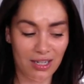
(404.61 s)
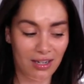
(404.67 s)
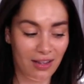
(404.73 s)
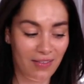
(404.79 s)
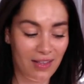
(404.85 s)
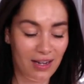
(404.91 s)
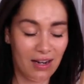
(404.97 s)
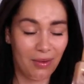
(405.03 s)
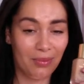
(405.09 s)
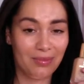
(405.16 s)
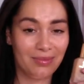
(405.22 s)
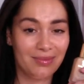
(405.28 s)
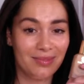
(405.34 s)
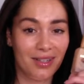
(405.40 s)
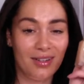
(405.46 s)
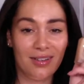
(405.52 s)
Like, they're like,
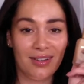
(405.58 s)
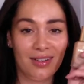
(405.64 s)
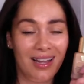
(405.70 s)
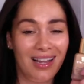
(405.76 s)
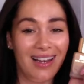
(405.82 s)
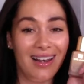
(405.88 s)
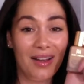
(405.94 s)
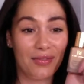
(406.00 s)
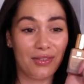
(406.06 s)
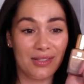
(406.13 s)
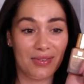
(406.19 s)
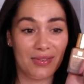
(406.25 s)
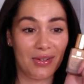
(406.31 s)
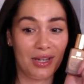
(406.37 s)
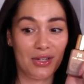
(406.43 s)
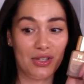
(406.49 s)
oh, I love this
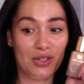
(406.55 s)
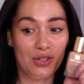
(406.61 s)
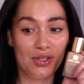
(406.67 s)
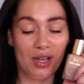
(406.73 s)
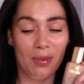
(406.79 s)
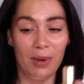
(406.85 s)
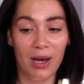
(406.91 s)
foundation so